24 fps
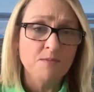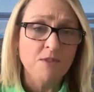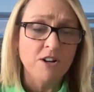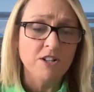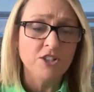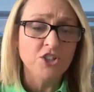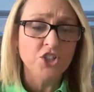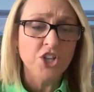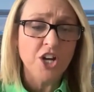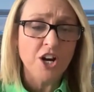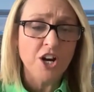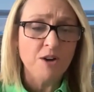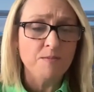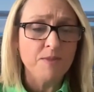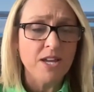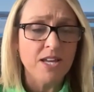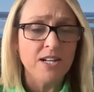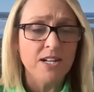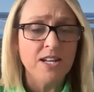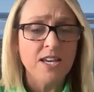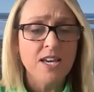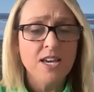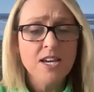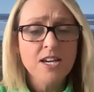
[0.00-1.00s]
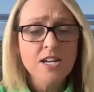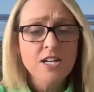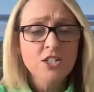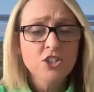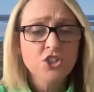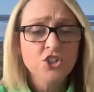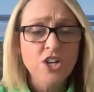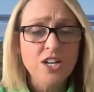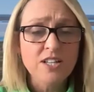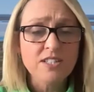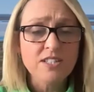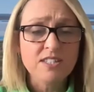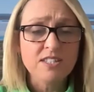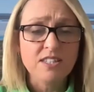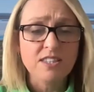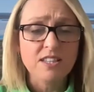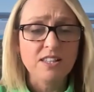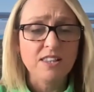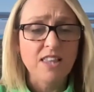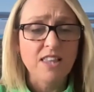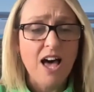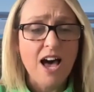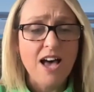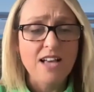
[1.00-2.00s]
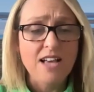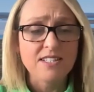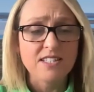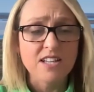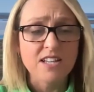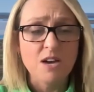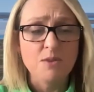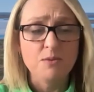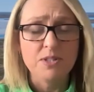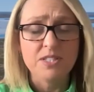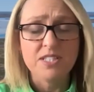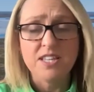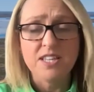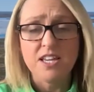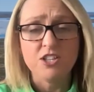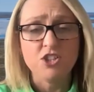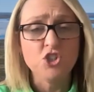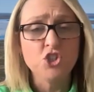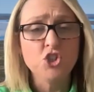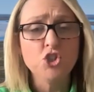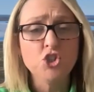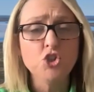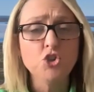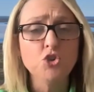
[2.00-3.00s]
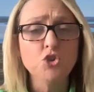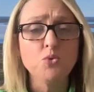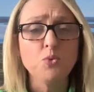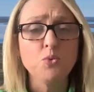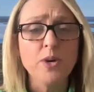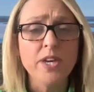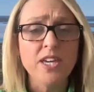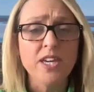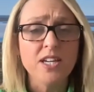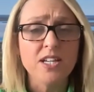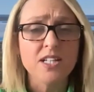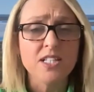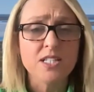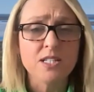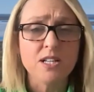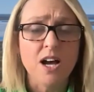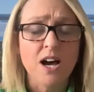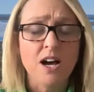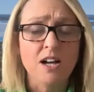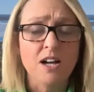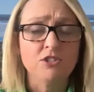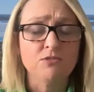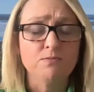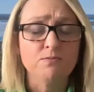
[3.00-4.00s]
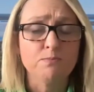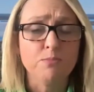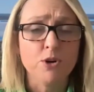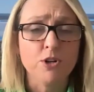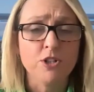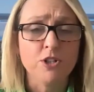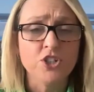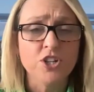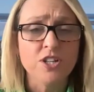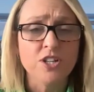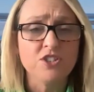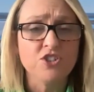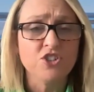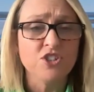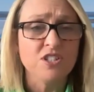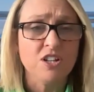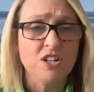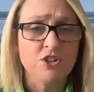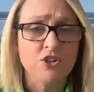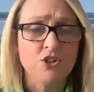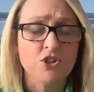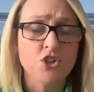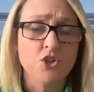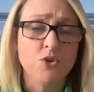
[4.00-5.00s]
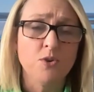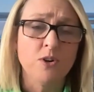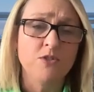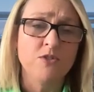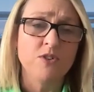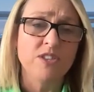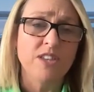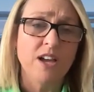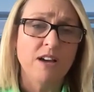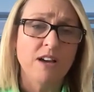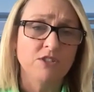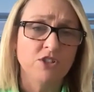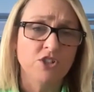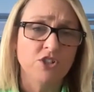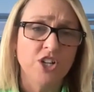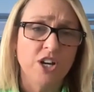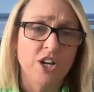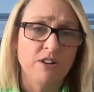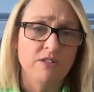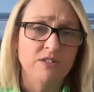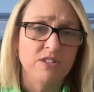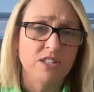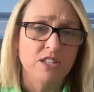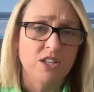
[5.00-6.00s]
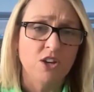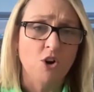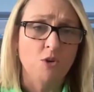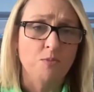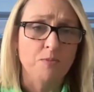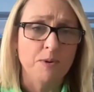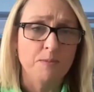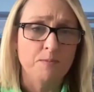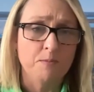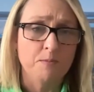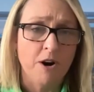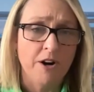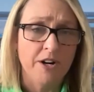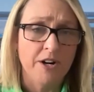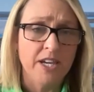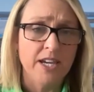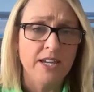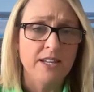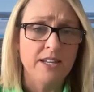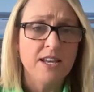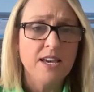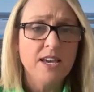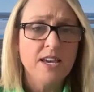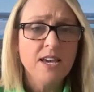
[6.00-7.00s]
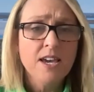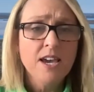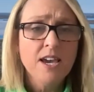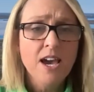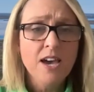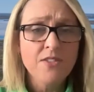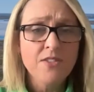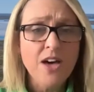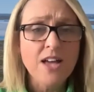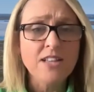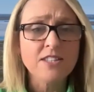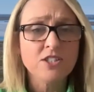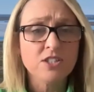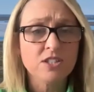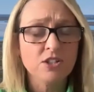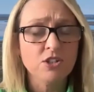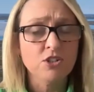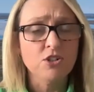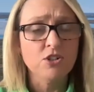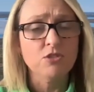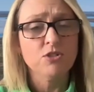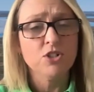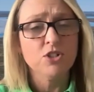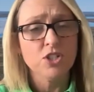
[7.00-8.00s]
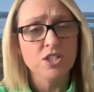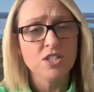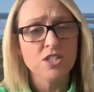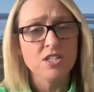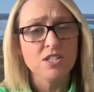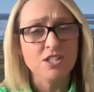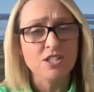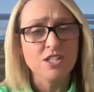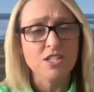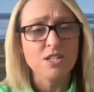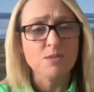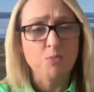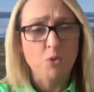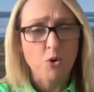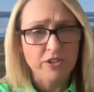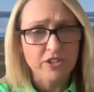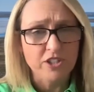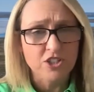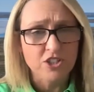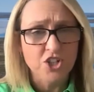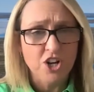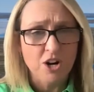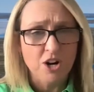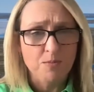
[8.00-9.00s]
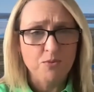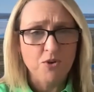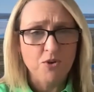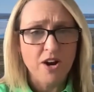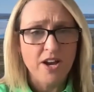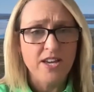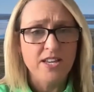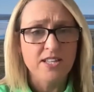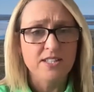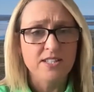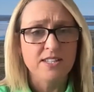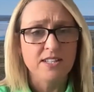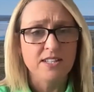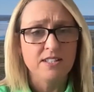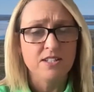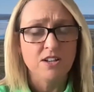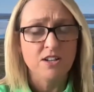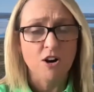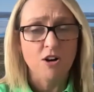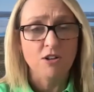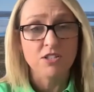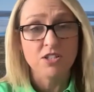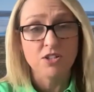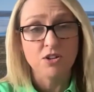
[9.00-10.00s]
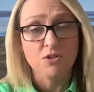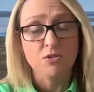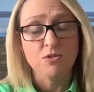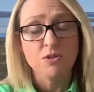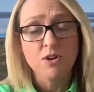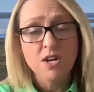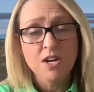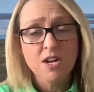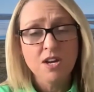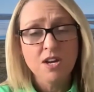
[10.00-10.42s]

our chairman, just in the last, I would say, 2 weeks, purchased just under 200,000 shares in the open market. And that's, to support the share price and to also,